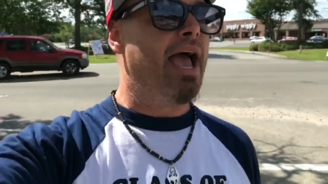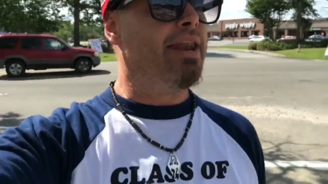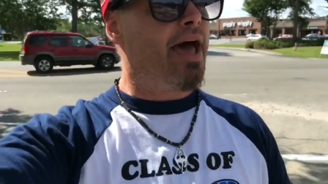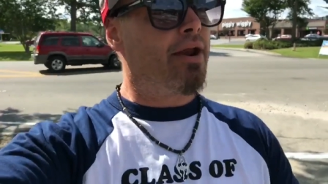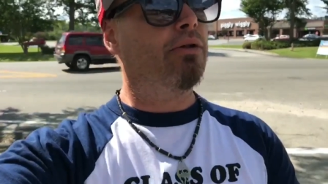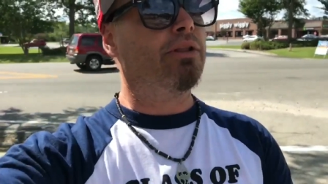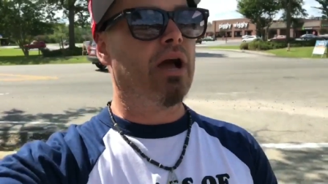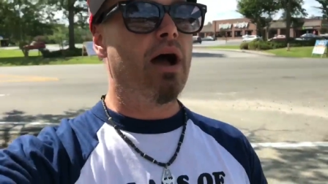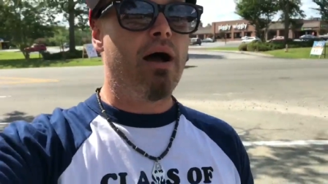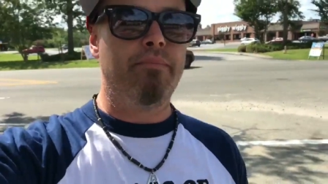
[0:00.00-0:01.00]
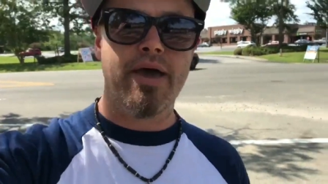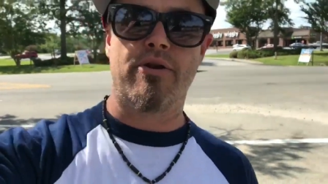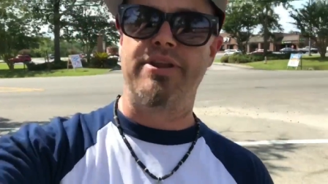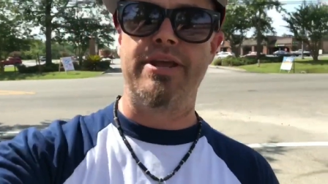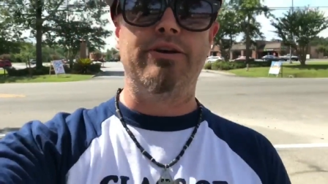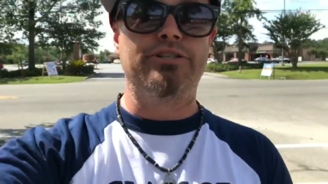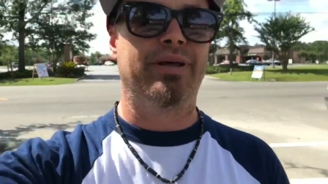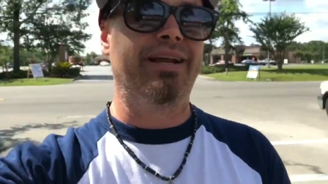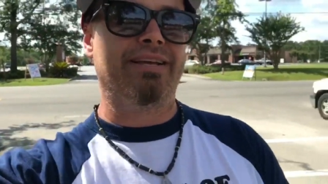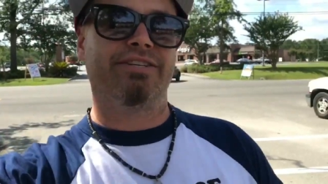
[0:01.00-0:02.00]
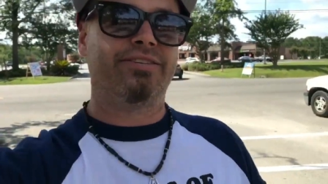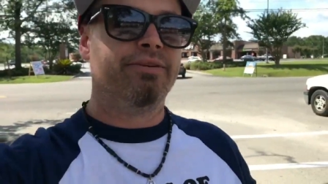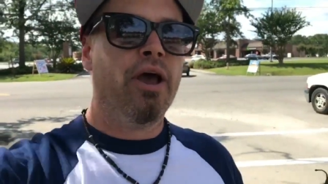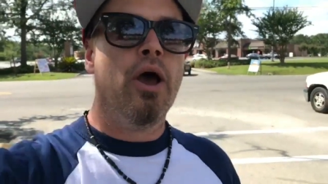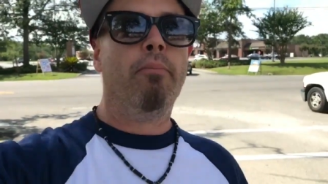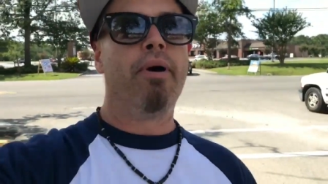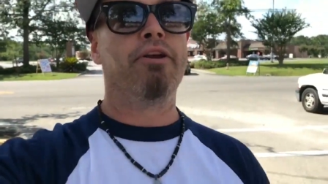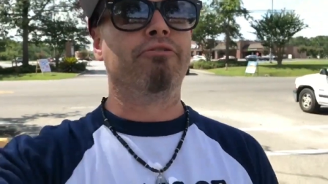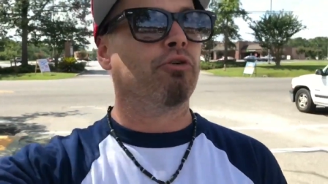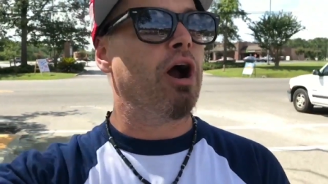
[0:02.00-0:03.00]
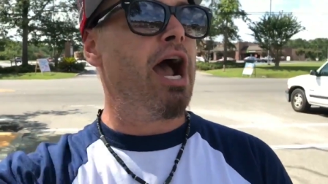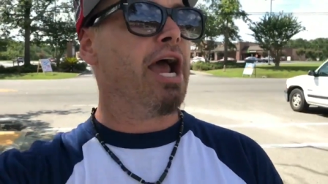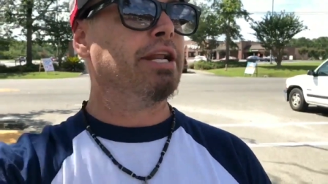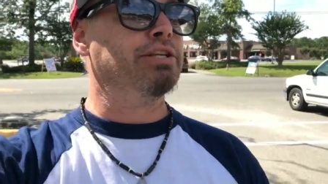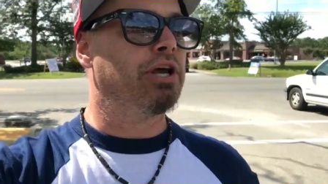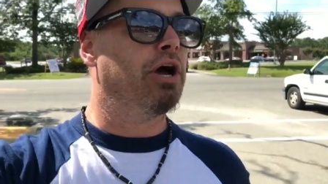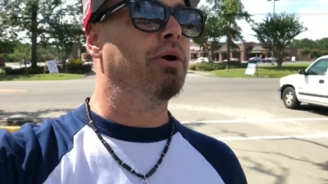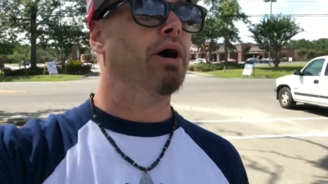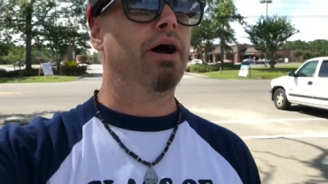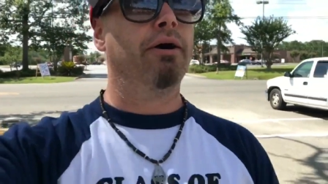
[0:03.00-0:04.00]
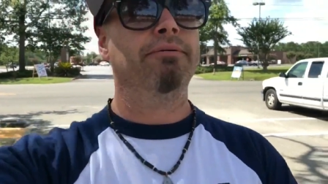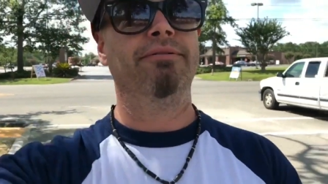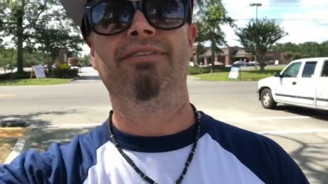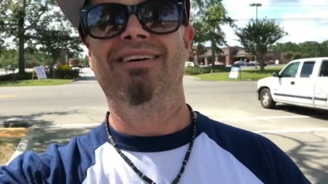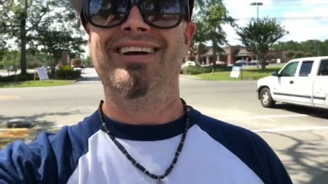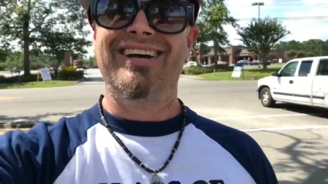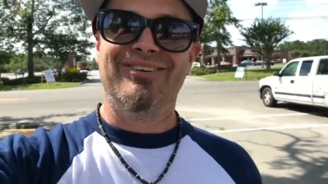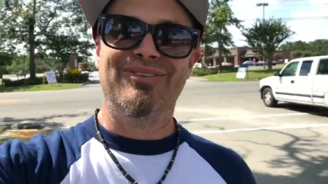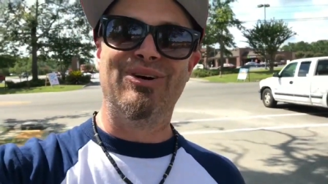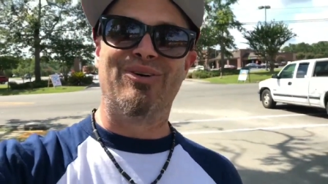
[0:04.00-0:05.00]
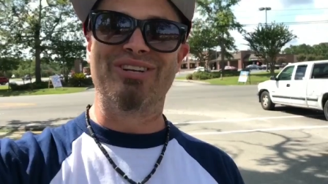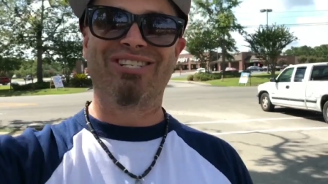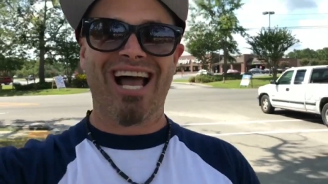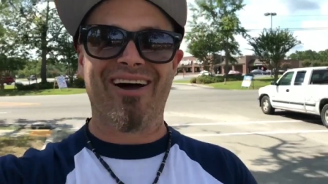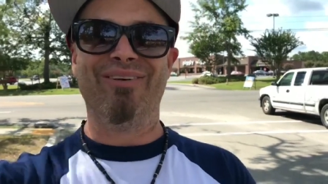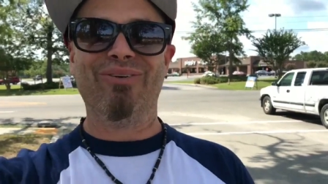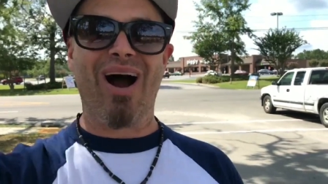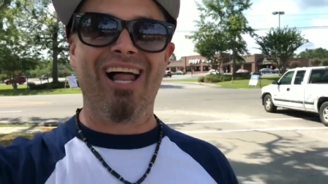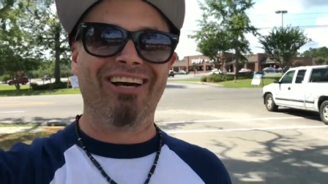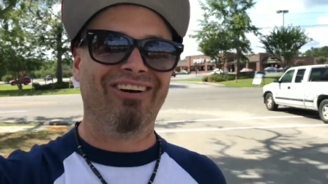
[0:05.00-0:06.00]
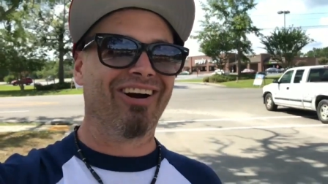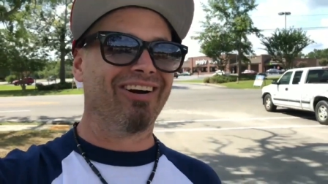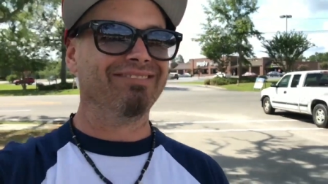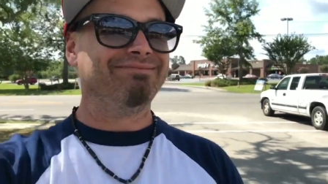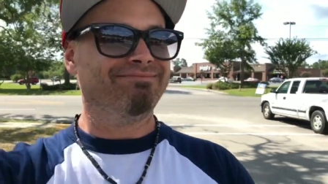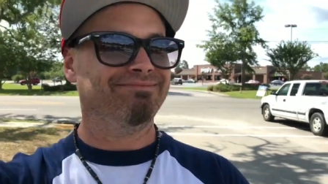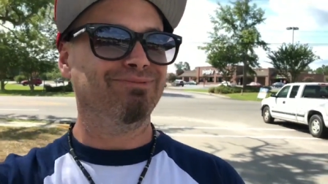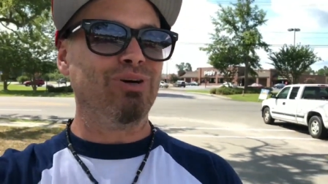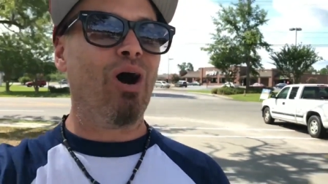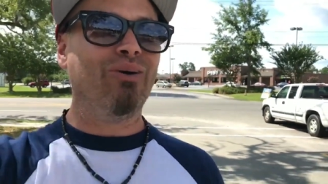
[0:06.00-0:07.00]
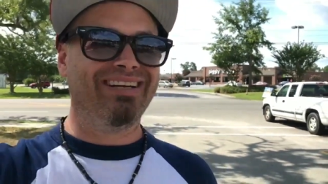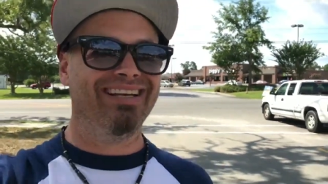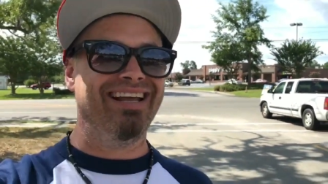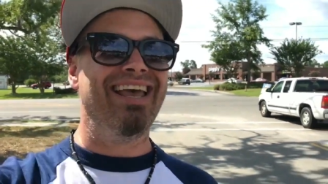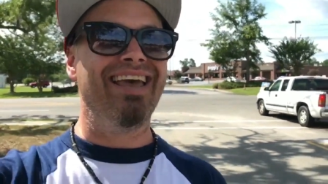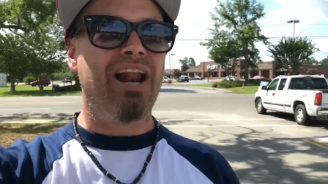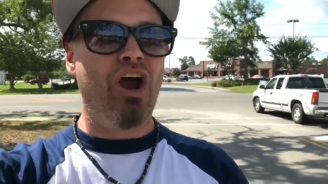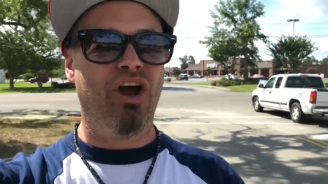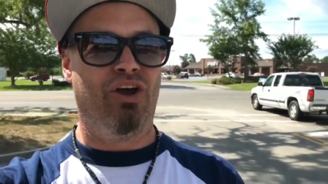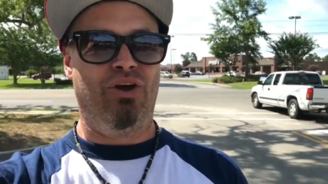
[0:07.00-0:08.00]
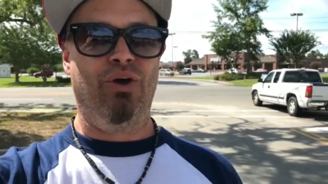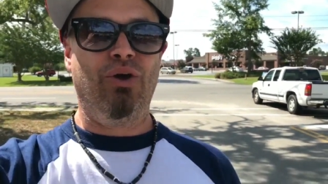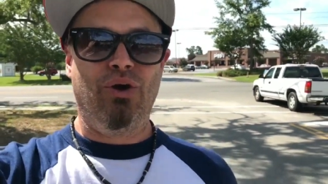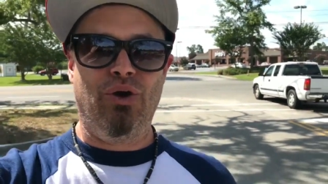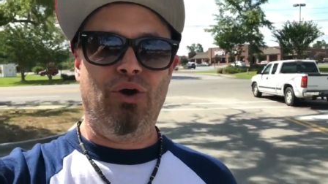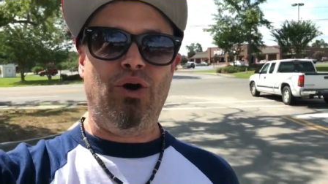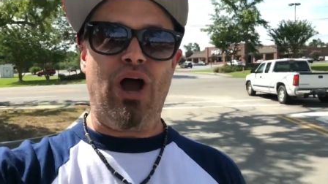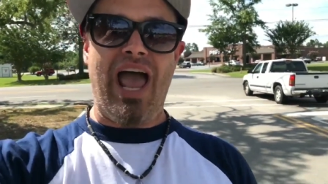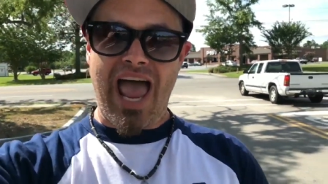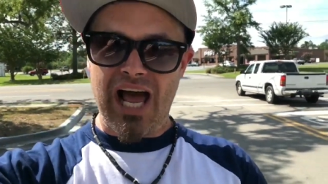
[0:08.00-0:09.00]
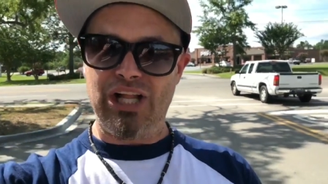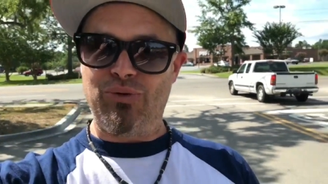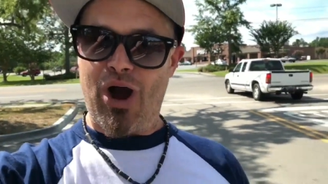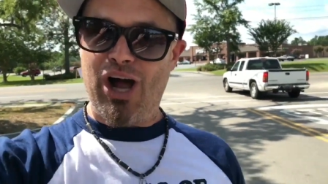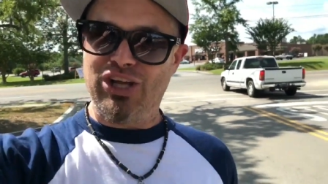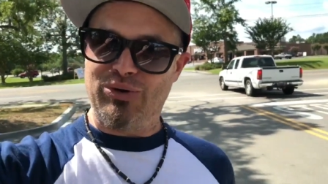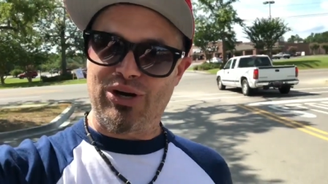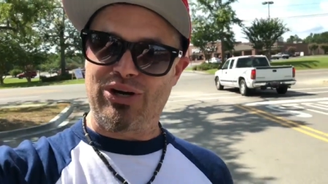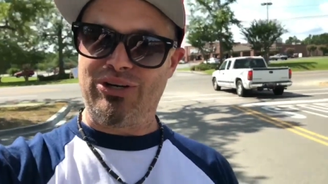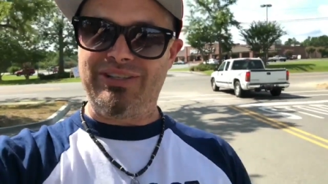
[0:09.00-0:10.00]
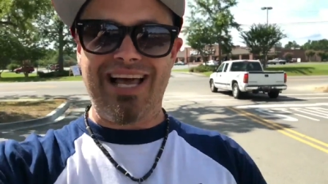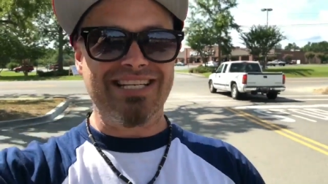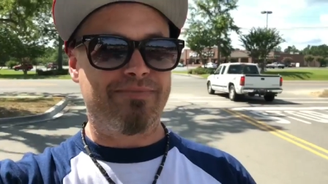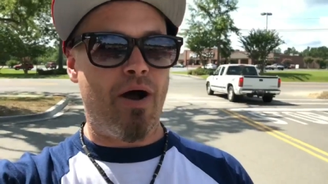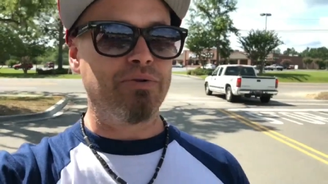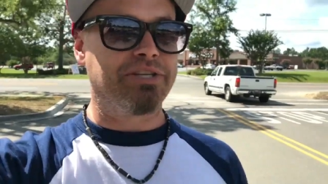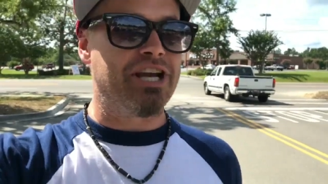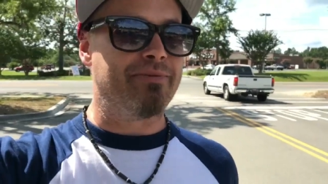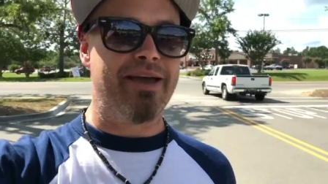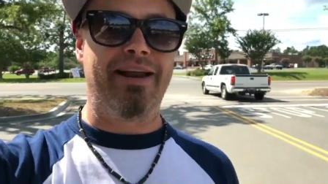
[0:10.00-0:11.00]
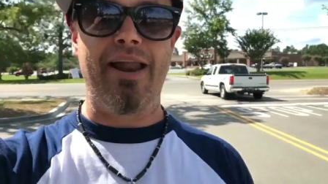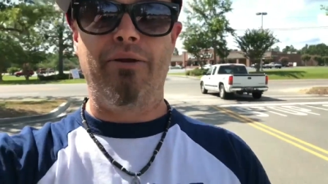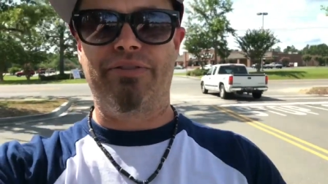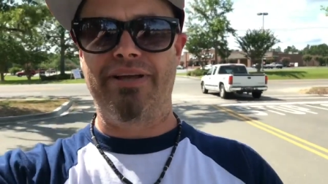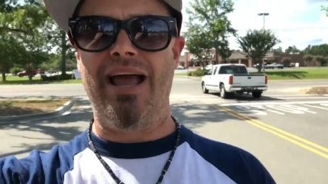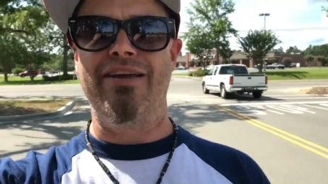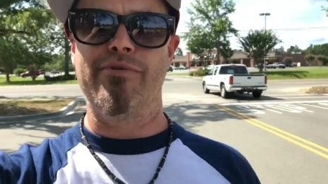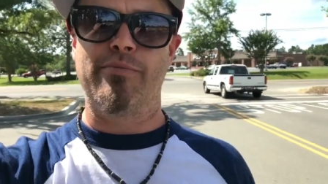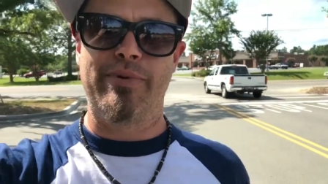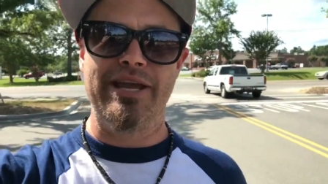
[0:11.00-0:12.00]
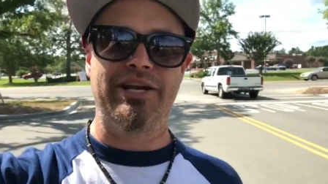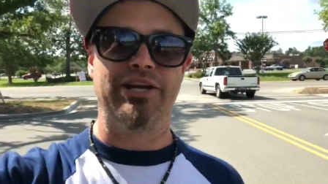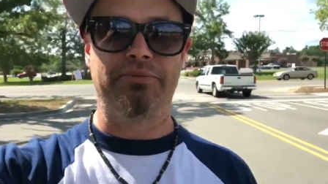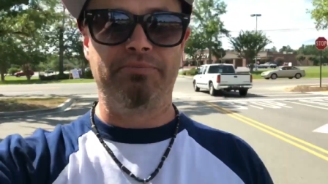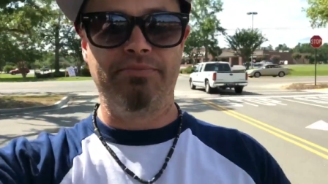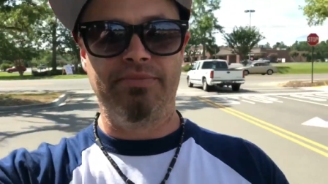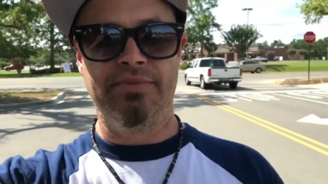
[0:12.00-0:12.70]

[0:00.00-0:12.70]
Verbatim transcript: and not only uh, better deals, but I guess it's better variety. So uh, I'm going to shop at Wally World. Walking in hell Wally World. Last time I was here, man, I don't think I even remember being here.